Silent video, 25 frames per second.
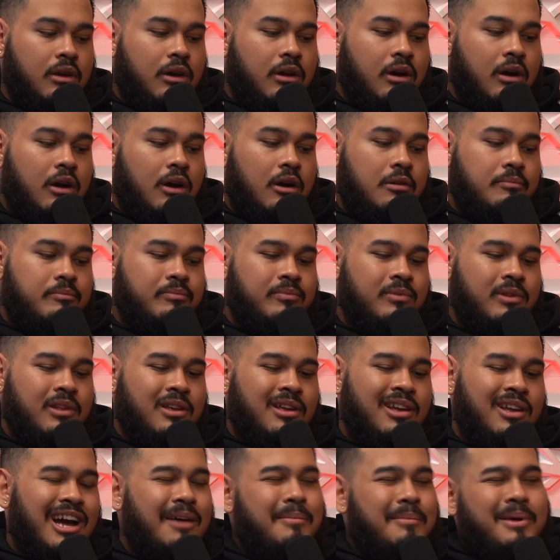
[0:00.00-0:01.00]
Um,
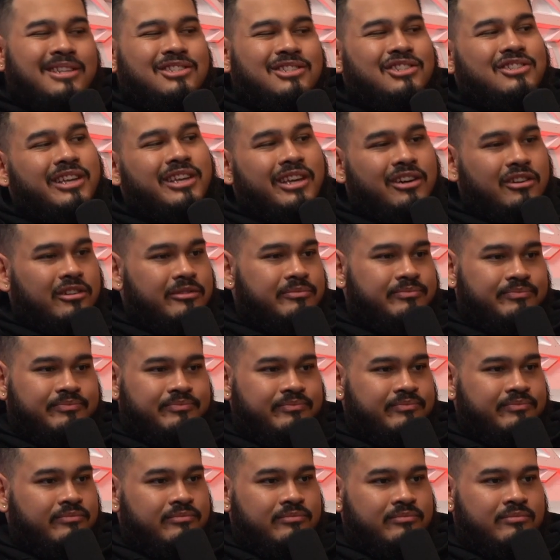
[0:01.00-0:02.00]
I'm an entertainer.
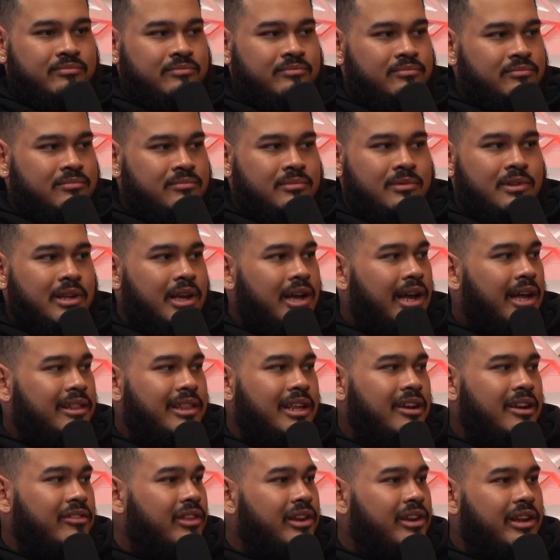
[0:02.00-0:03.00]
Mm. Oh, okay. at
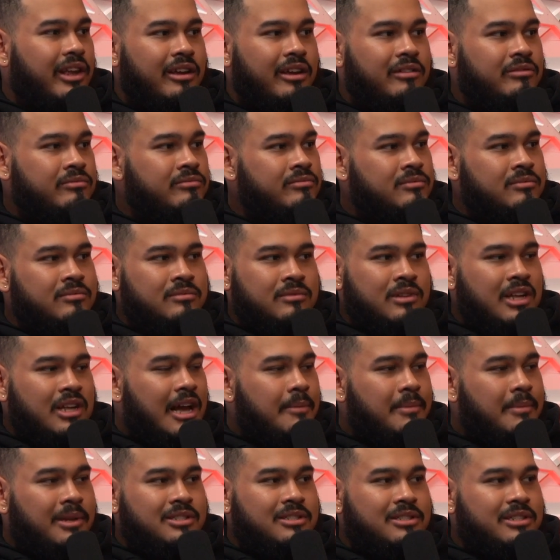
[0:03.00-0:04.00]
the end of the day, I love.
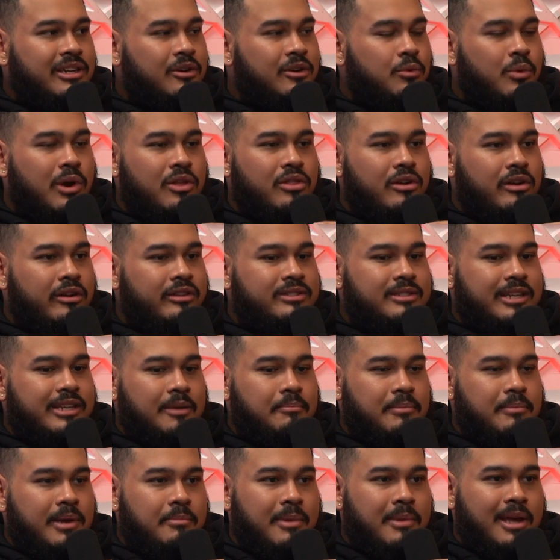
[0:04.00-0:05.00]
That. I'm an entertainer. Whether it's
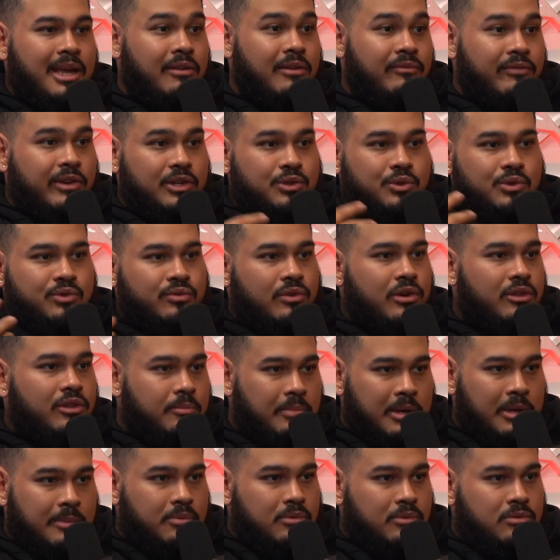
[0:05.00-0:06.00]
like me making visuals for
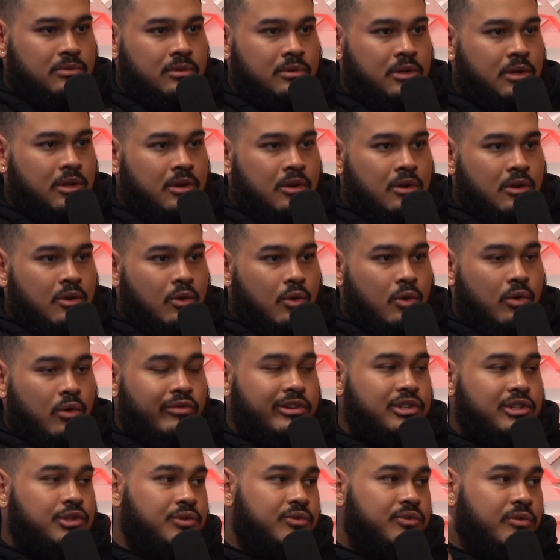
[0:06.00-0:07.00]
other people or
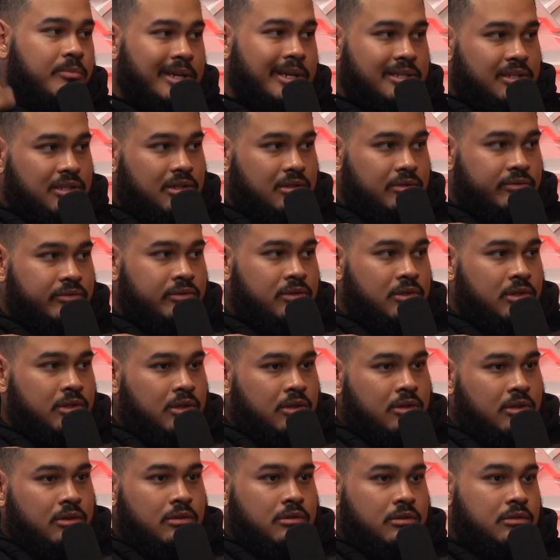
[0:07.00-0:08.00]
visuals for myself,
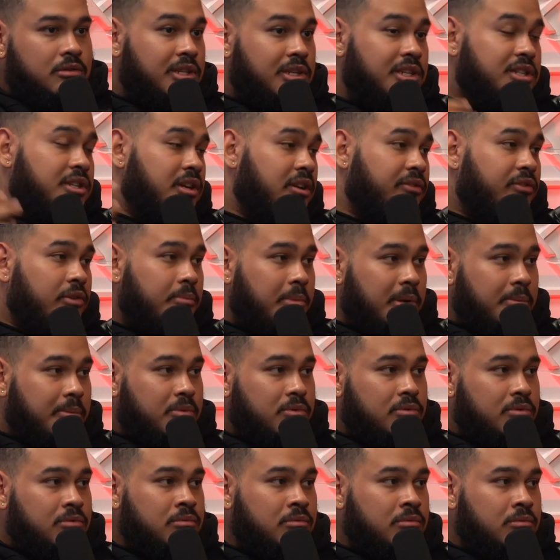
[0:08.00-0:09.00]
DJing for
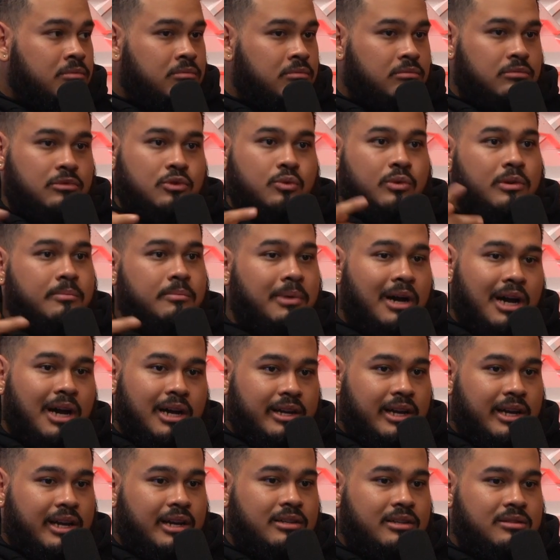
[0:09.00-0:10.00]
people, mm-hmm. doing
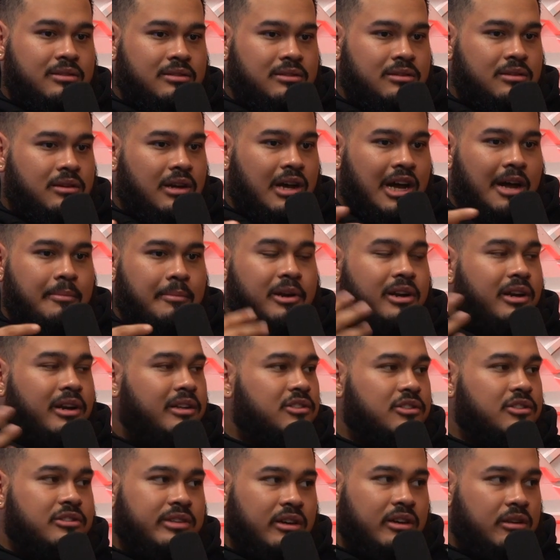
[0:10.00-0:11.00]
podcasts, I'm here to
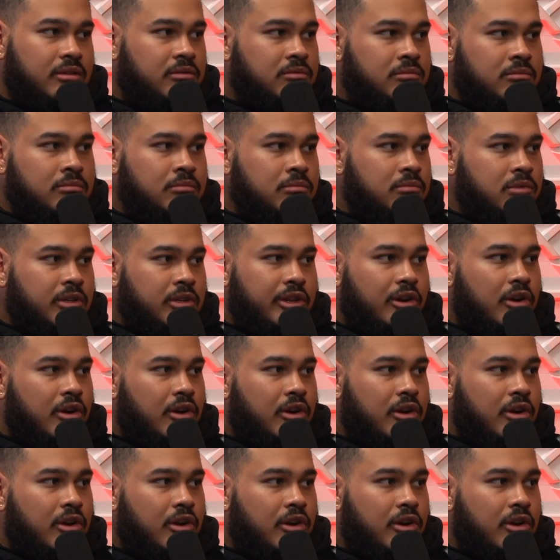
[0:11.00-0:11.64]
entertain. Got it.